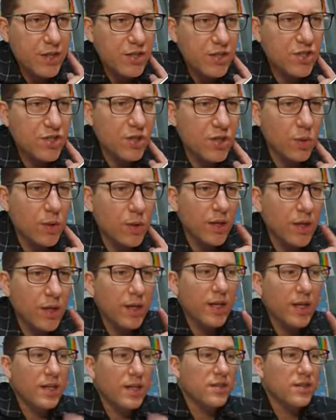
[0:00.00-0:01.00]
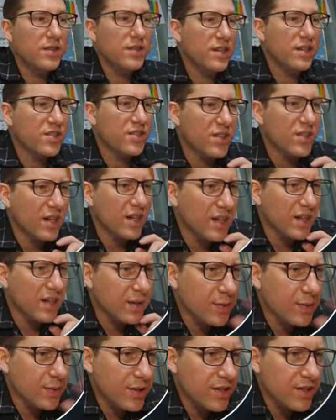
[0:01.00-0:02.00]
So, this,
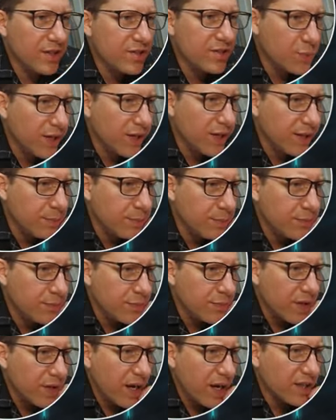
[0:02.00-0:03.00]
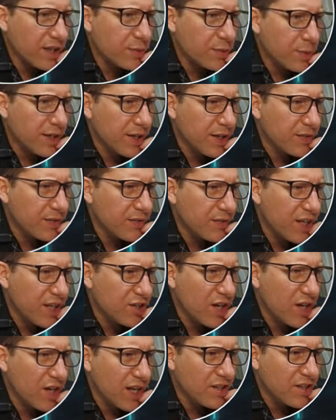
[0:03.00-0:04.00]
let's read him. At the beginning of
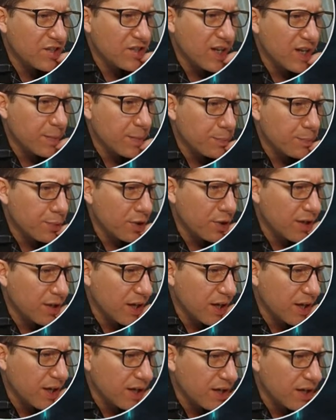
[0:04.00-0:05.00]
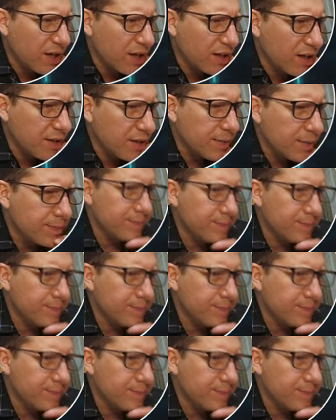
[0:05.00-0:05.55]
each end step, put a